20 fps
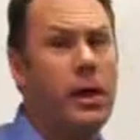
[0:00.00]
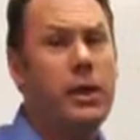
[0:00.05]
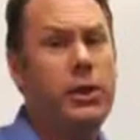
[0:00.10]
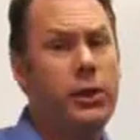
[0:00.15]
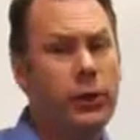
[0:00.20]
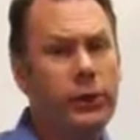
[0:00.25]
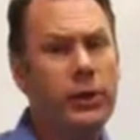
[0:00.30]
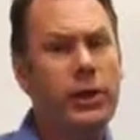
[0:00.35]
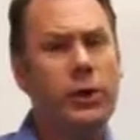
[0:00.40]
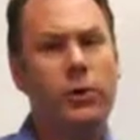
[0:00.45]

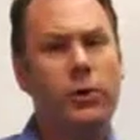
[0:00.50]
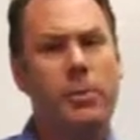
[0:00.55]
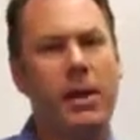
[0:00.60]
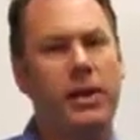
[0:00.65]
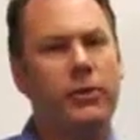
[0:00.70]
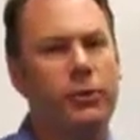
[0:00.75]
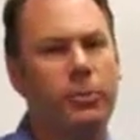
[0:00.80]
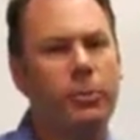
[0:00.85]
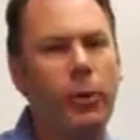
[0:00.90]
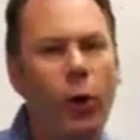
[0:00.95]
You'll hear
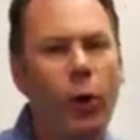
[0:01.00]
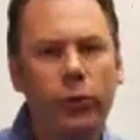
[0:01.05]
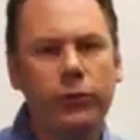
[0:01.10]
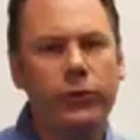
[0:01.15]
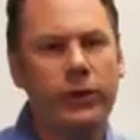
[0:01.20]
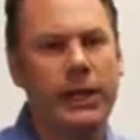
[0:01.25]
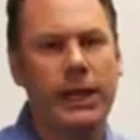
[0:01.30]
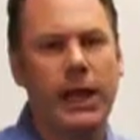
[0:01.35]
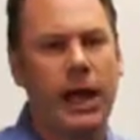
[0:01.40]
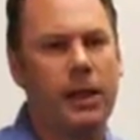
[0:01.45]
about
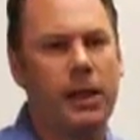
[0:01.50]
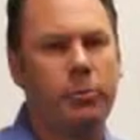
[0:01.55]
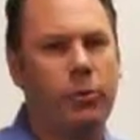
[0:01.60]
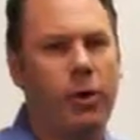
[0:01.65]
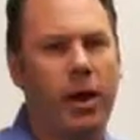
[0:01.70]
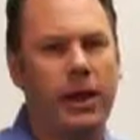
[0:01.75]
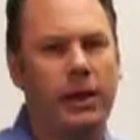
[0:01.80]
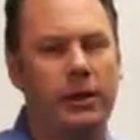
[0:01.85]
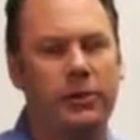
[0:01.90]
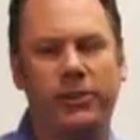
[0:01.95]
supposedly hot
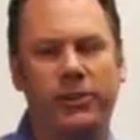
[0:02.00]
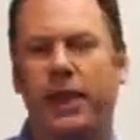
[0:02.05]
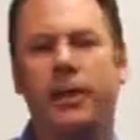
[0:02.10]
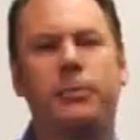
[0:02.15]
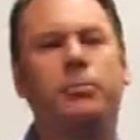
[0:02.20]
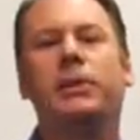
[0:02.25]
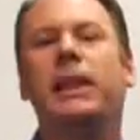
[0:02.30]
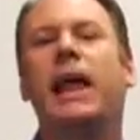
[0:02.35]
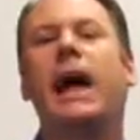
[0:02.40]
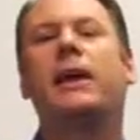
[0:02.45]
products
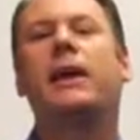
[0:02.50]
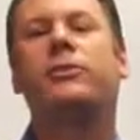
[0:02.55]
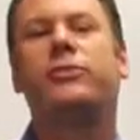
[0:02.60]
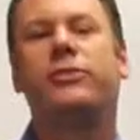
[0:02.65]
like Black